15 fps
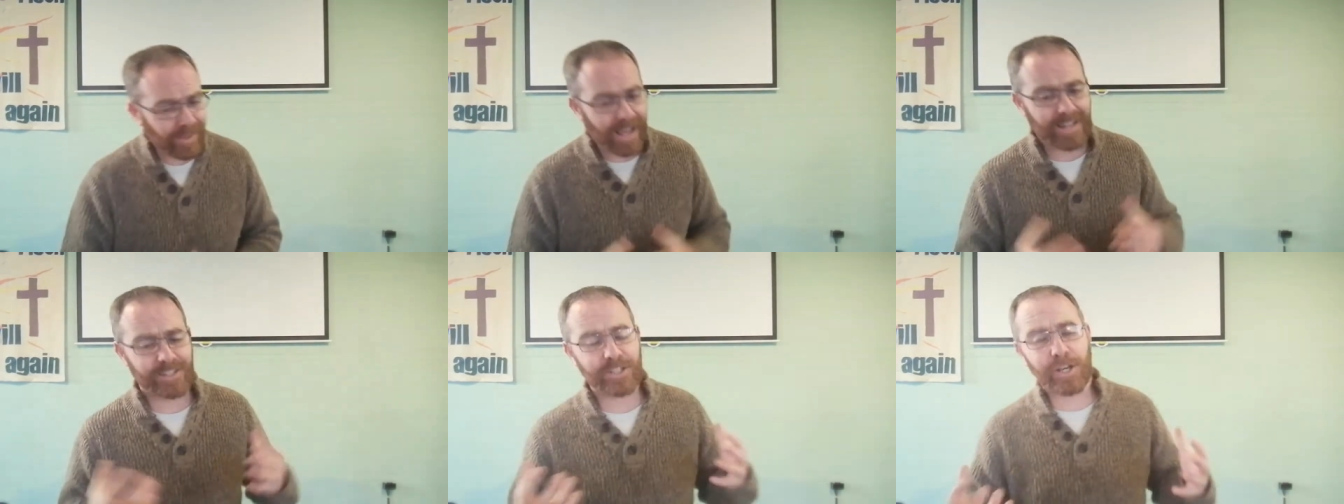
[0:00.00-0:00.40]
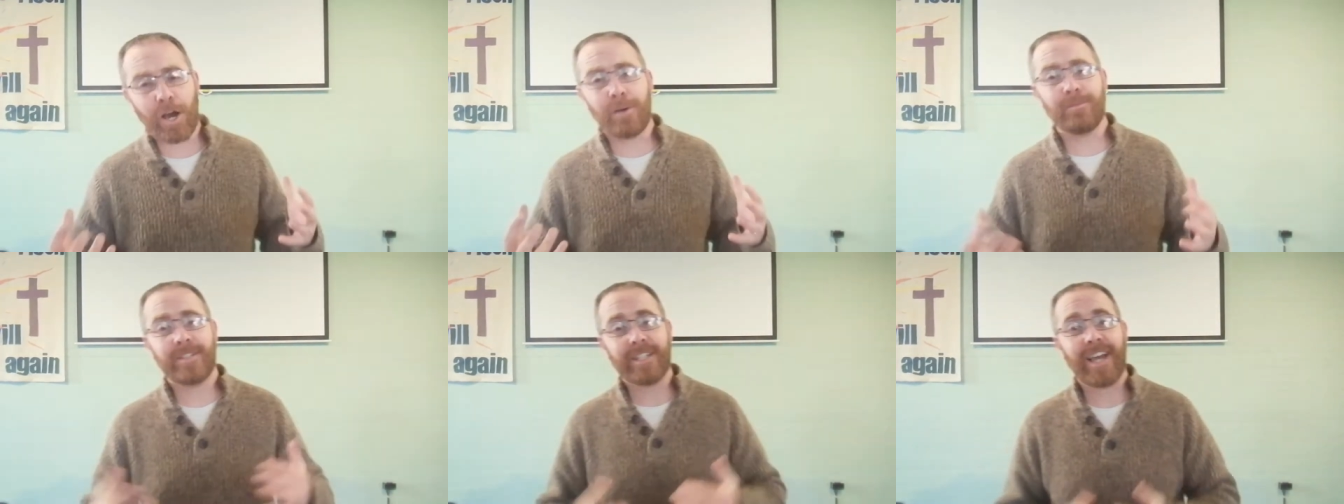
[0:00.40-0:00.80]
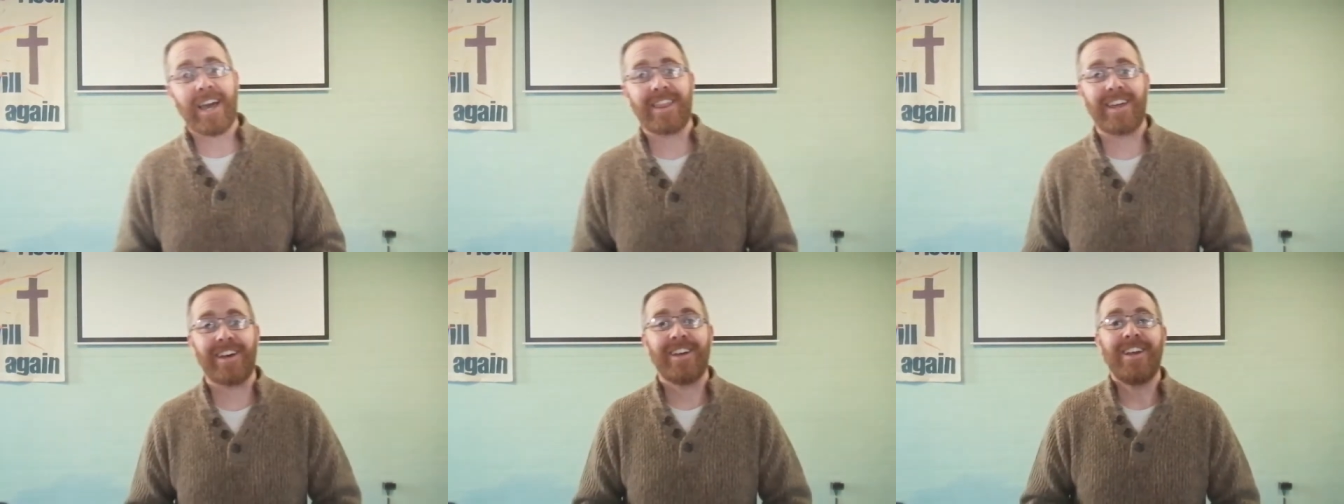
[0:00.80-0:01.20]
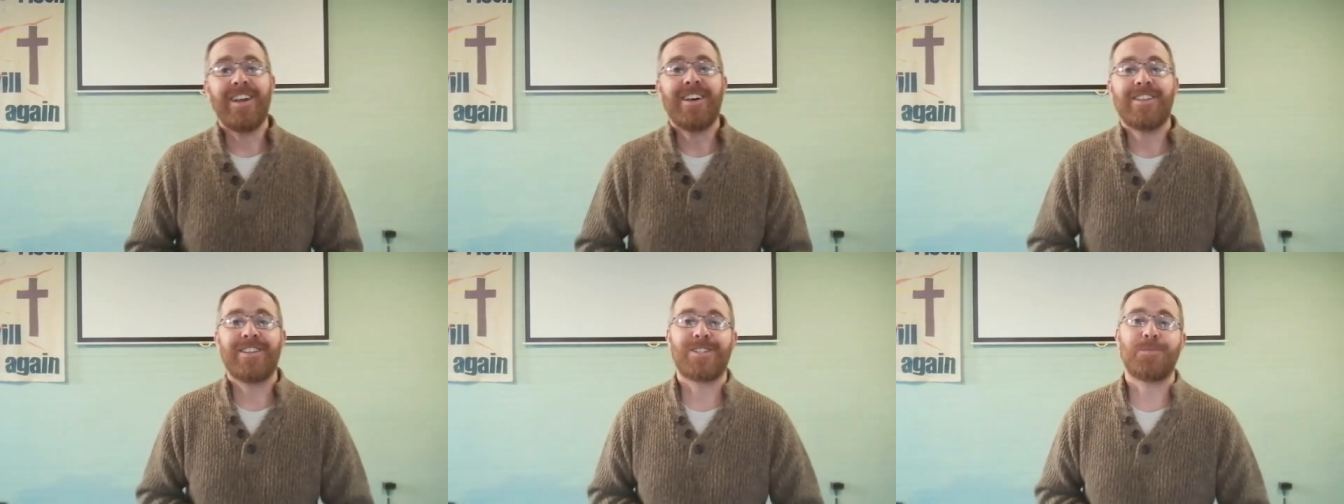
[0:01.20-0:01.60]
and to come together
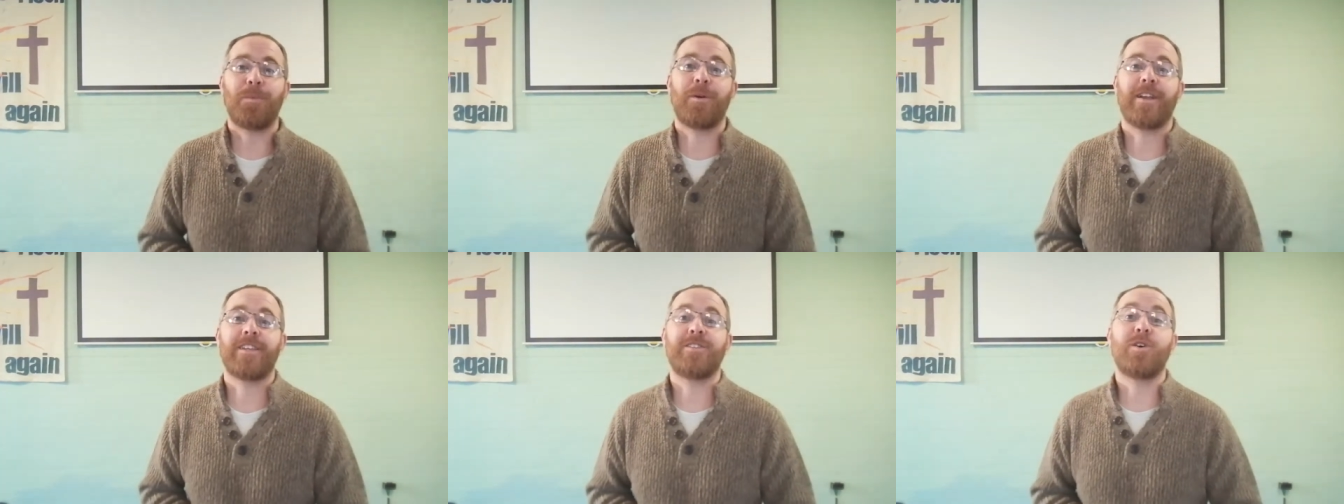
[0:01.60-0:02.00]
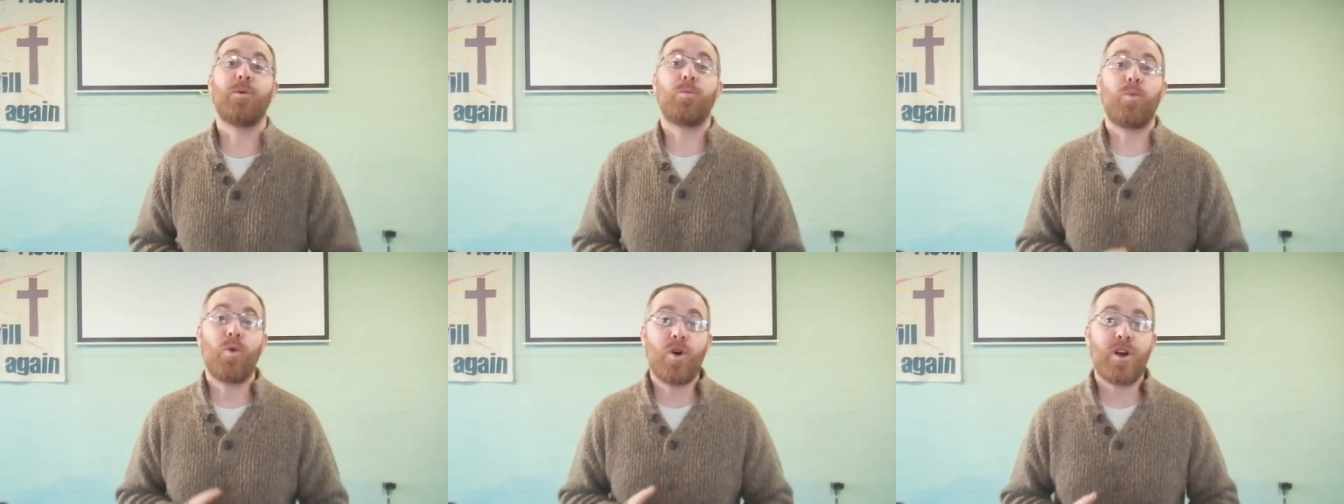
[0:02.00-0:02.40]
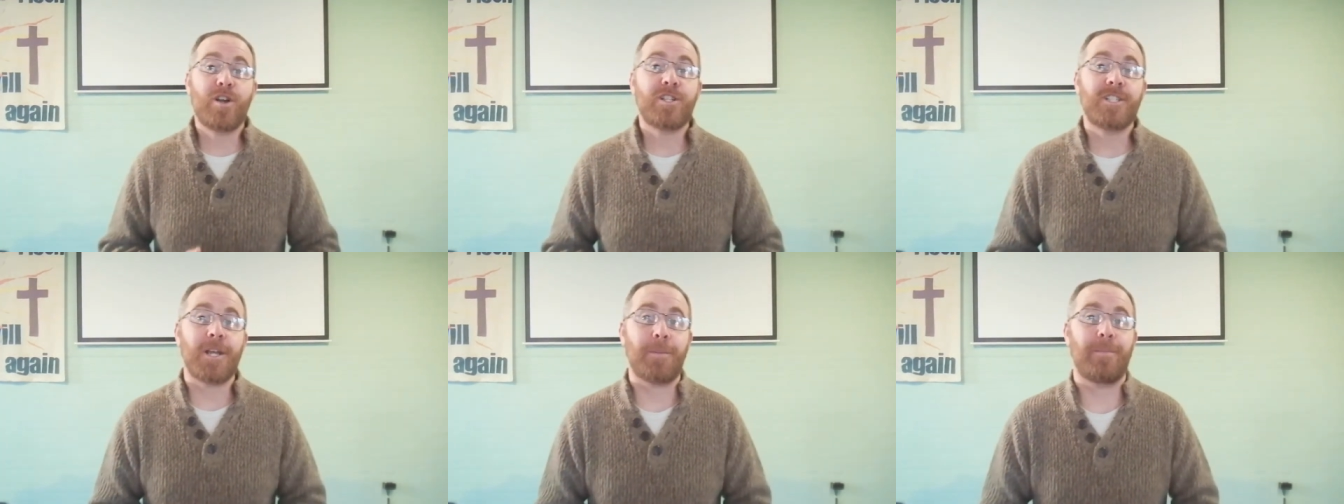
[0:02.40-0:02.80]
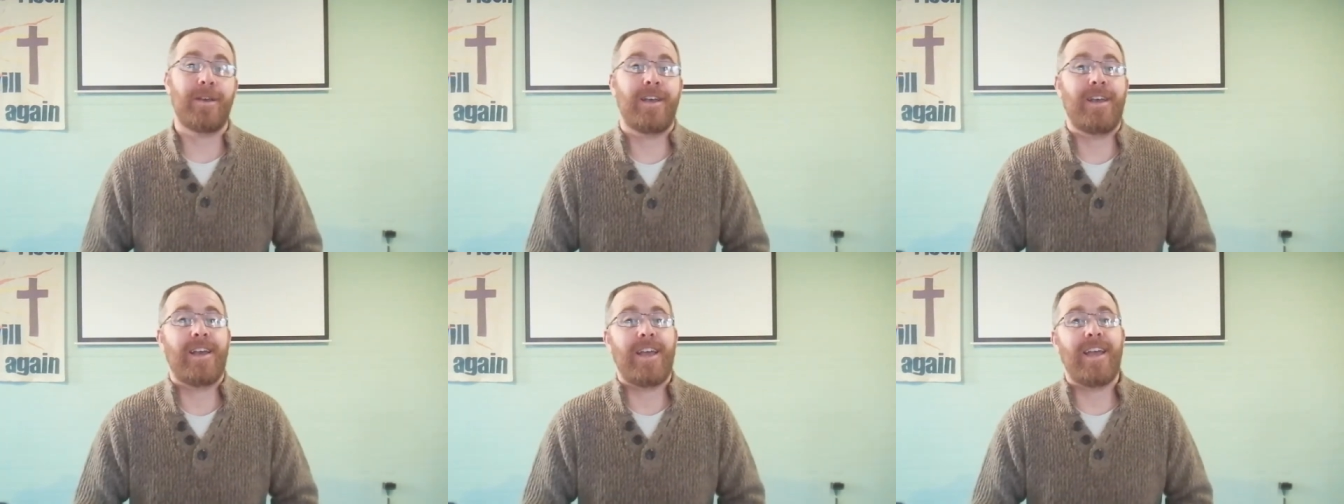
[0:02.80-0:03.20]
this morning to worship
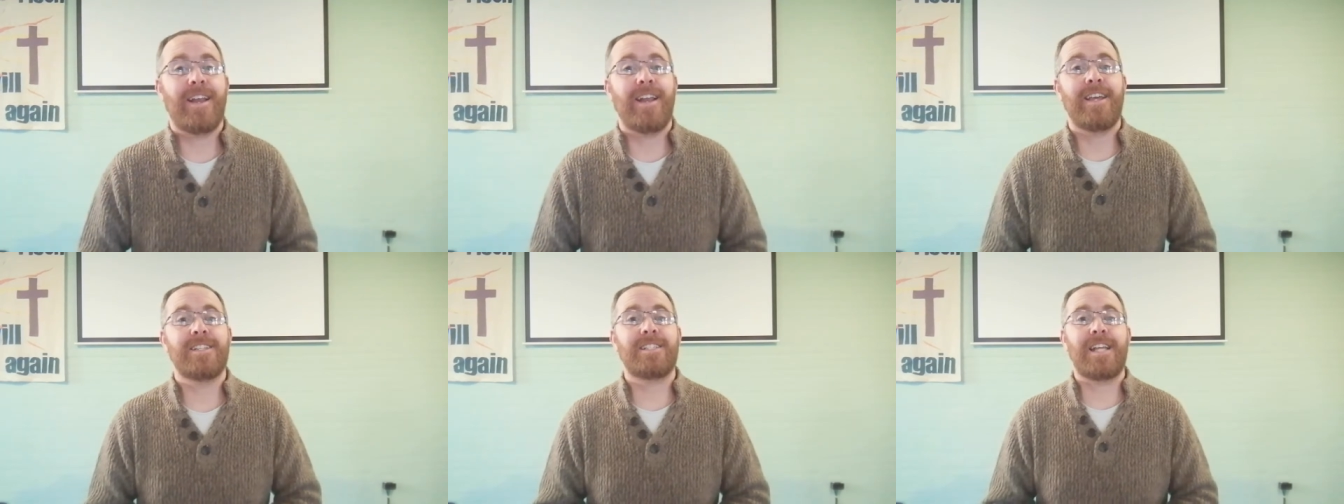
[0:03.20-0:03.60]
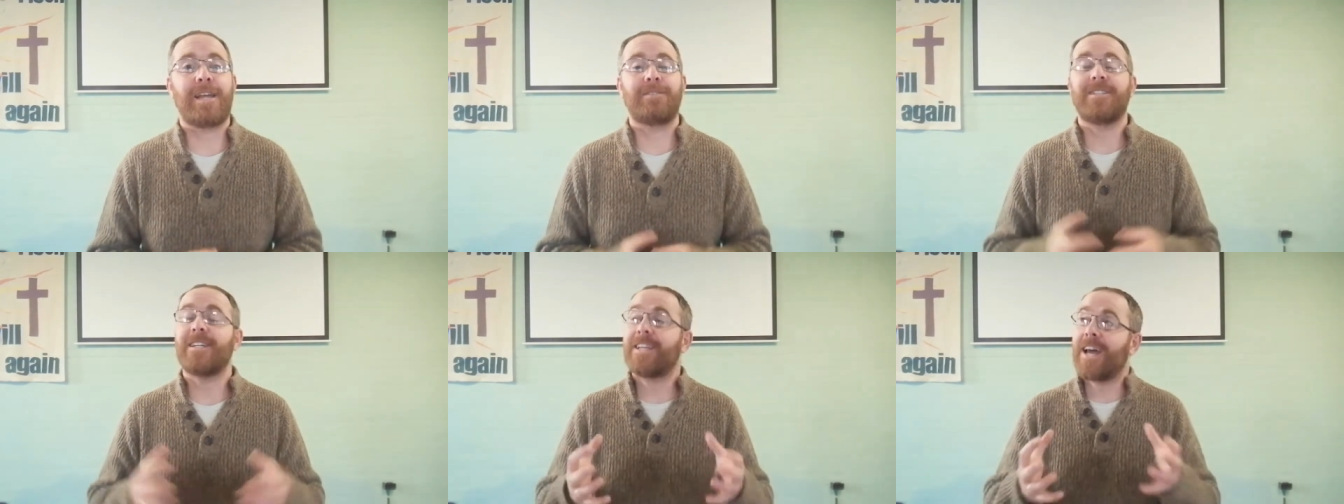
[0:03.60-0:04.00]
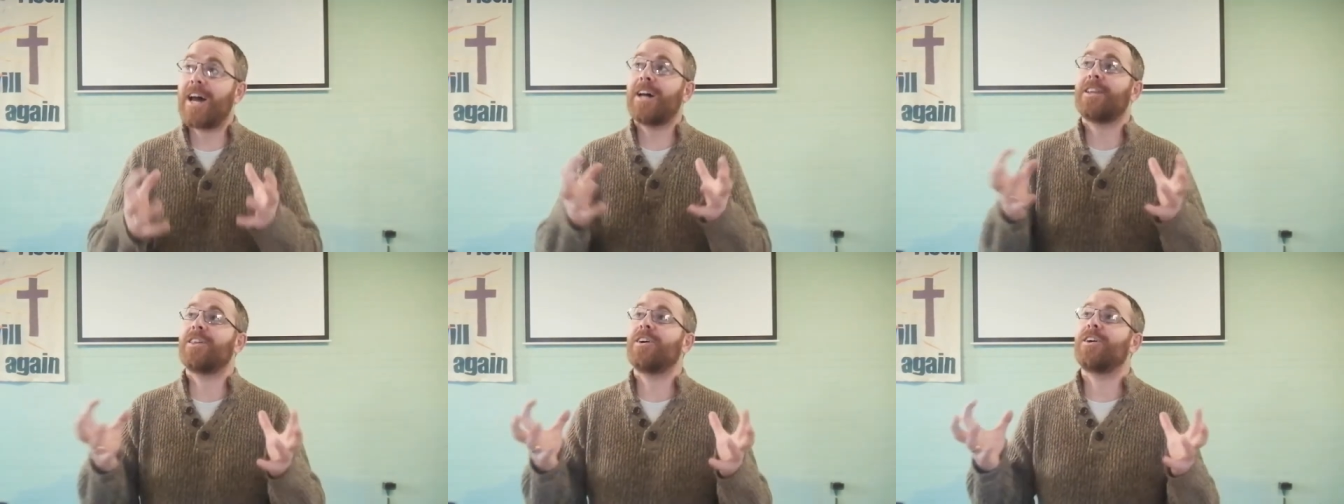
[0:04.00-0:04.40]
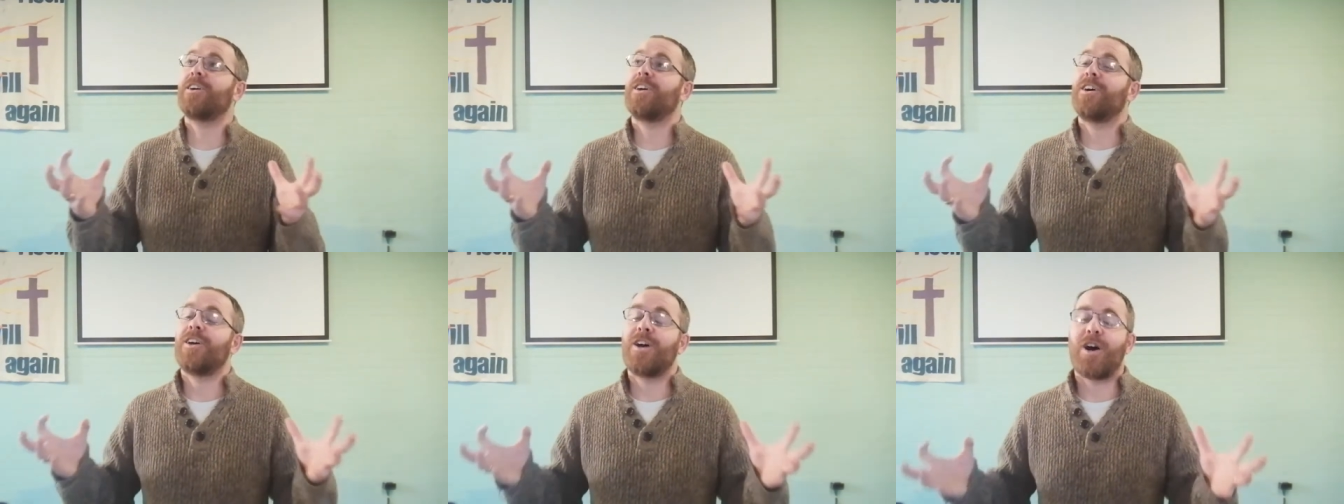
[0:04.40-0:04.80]
in his name, to gather
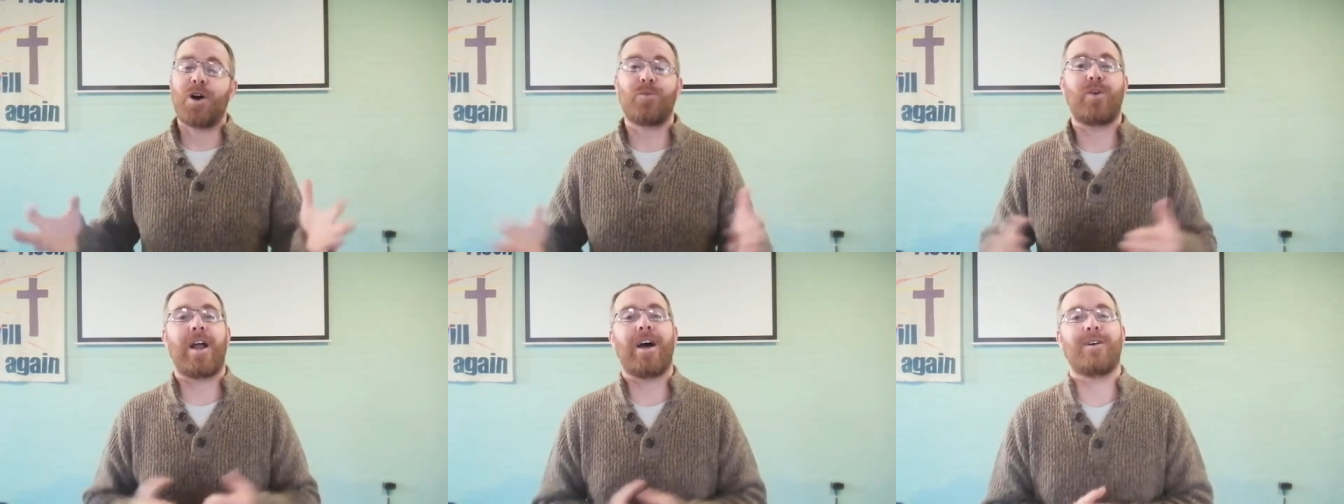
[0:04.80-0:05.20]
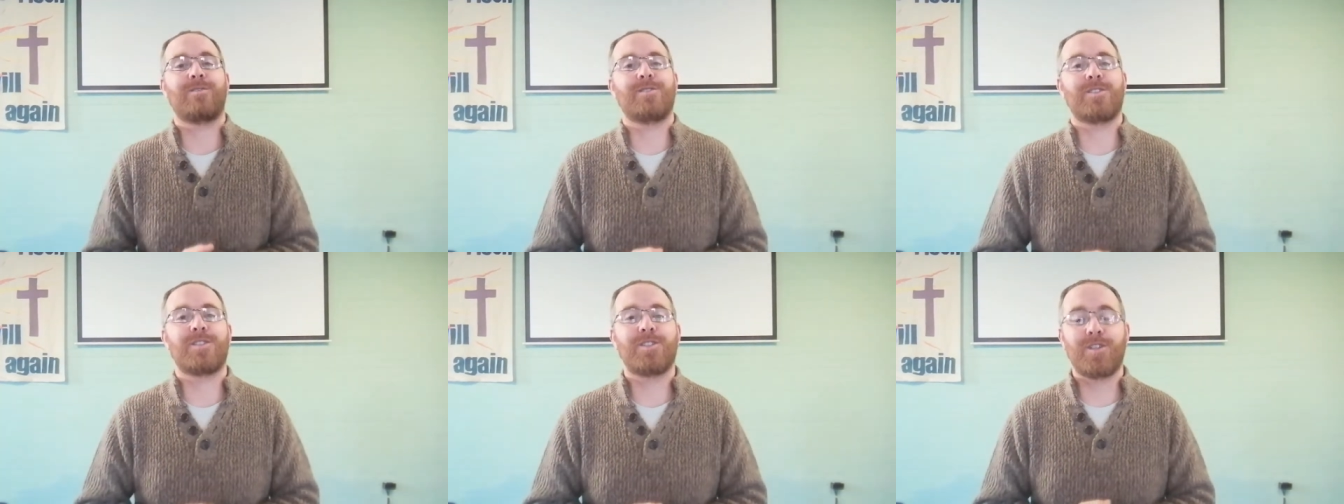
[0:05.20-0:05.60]
around,